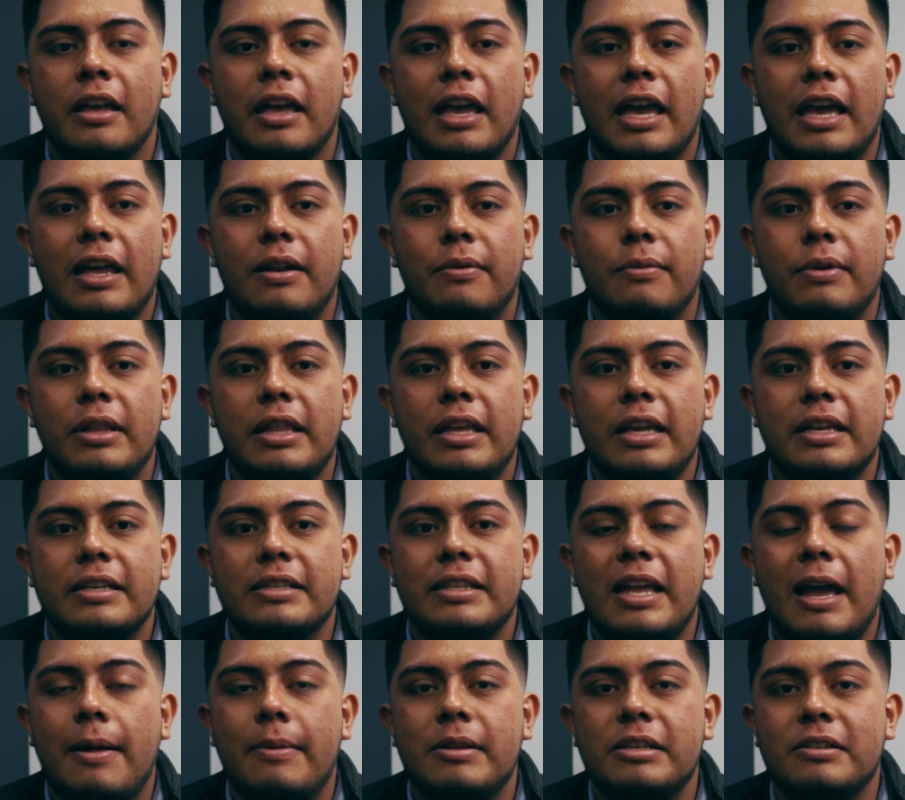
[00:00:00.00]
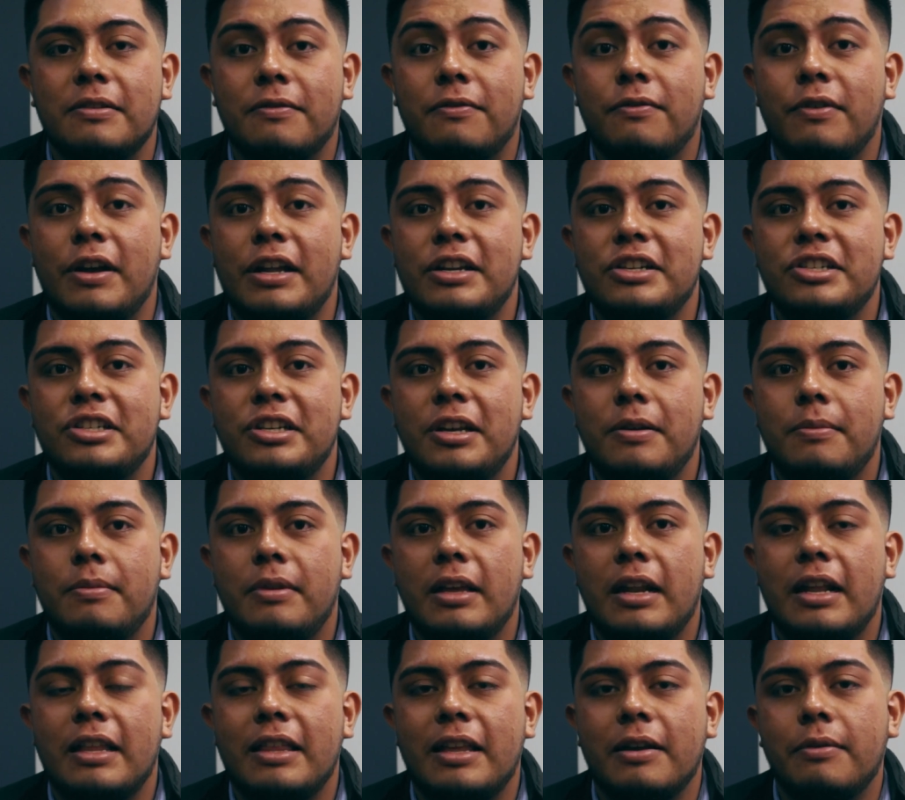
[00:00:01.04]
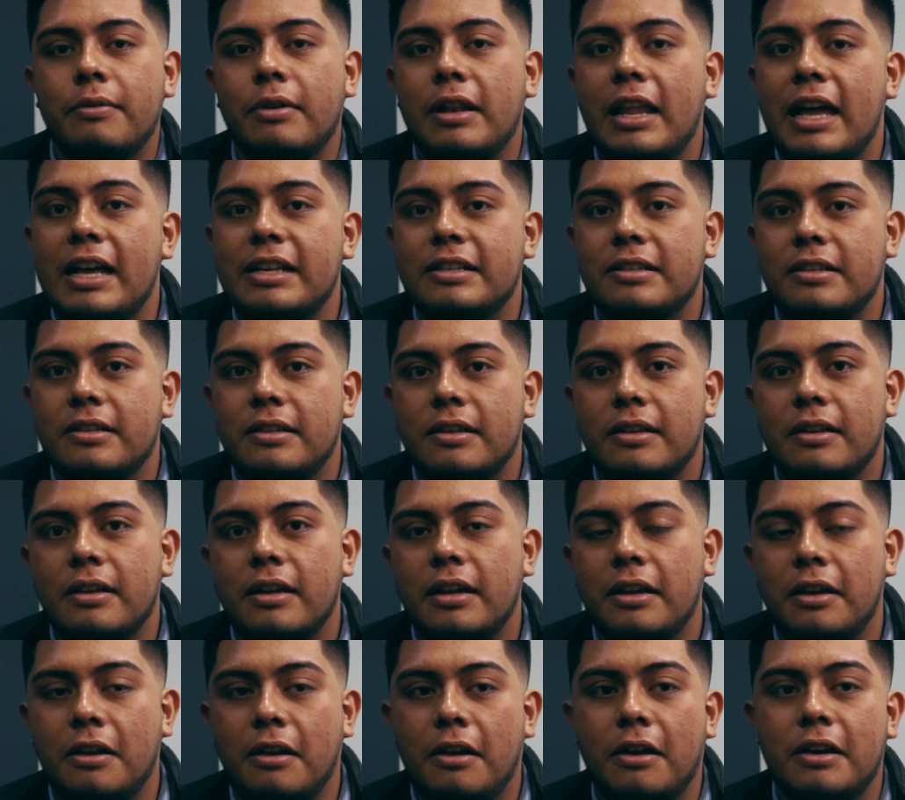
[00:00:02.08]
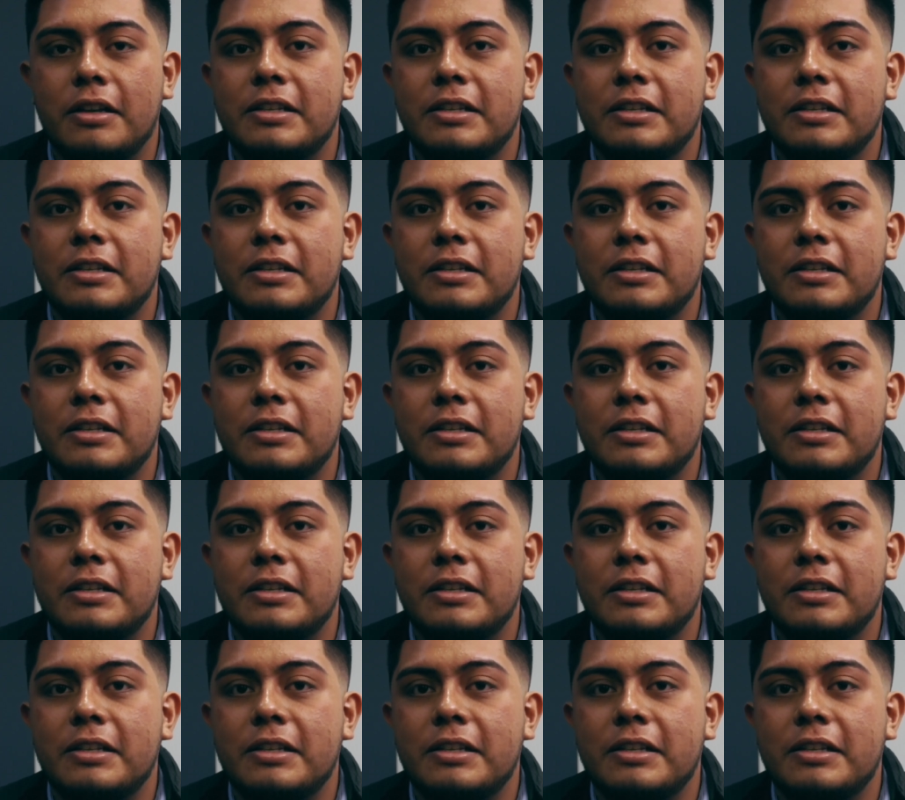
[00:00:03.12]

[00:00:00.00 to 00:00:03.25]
and really establish a friendship that I think will last a long